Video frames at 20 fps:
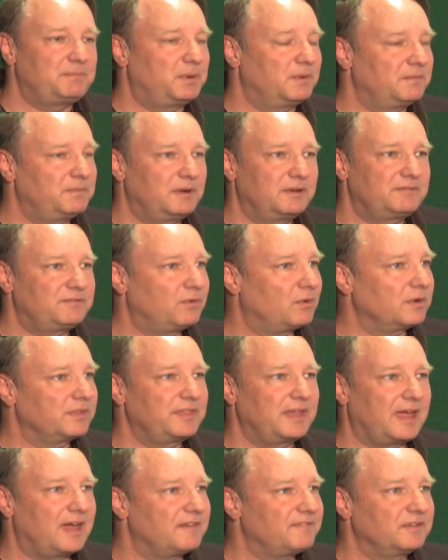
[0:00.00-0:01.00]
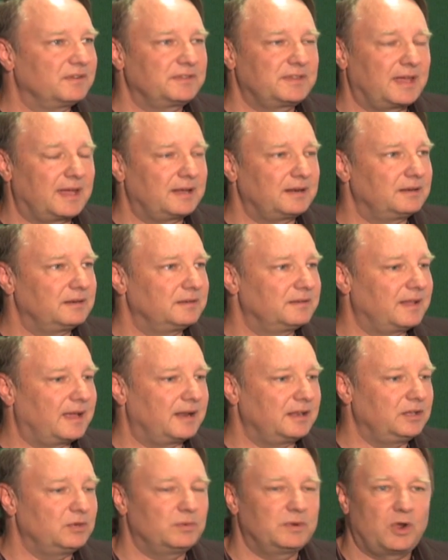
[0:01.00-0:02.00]
put forth the effort
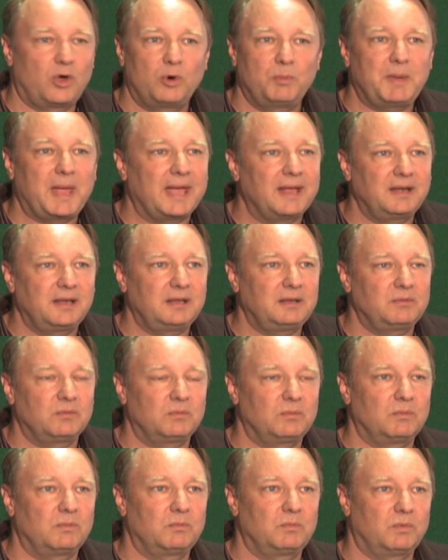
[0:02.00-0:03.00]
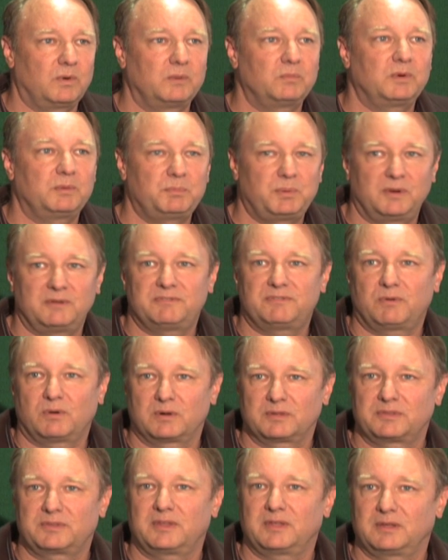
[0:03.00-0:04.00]
that you would hope anyone would put
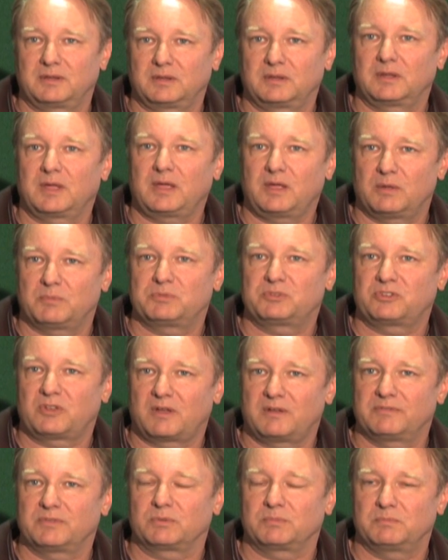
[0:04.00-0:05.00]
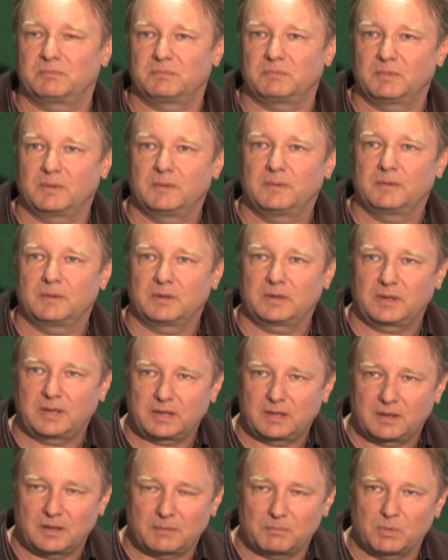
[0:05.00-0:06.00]
forth to help solve the
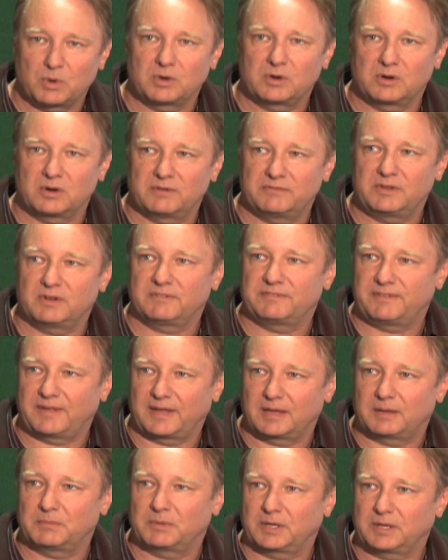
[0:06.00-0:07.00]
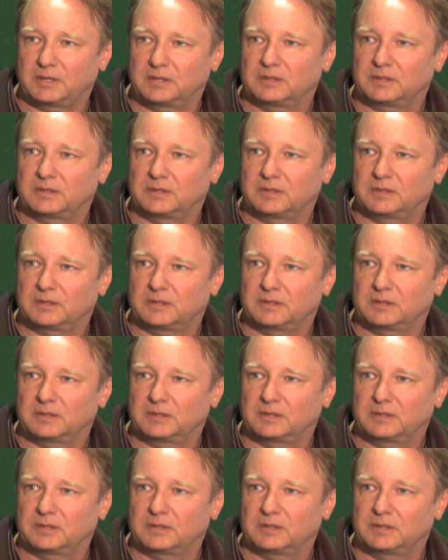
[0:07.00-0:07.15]
murder of your family.